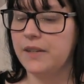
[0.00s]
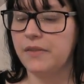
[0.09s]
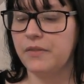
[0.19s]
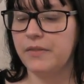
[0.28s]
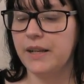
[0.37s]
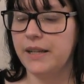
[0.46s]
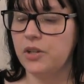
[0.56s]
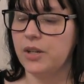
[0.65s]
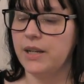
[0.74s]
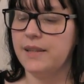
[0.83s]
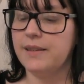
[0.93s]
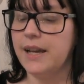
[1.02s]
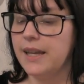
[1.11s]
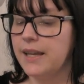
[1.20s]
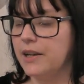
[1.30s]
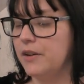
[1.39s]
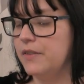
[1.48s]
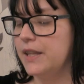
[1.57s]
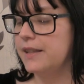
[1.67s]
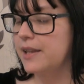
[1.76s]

different religion and taking over their